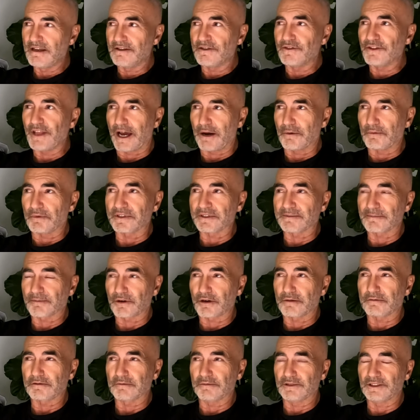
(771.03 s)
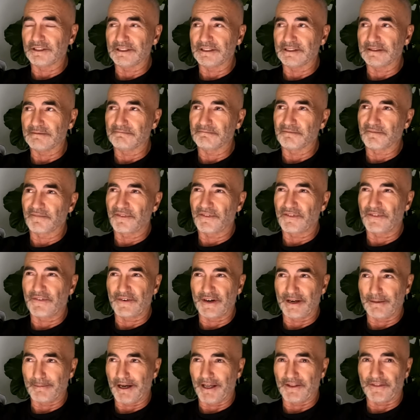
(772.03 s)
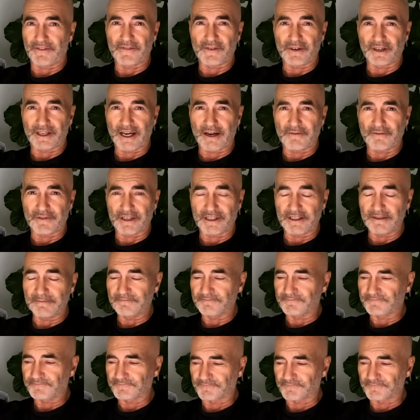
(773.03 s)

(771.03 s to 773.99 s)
That was probably a 3 month recovery.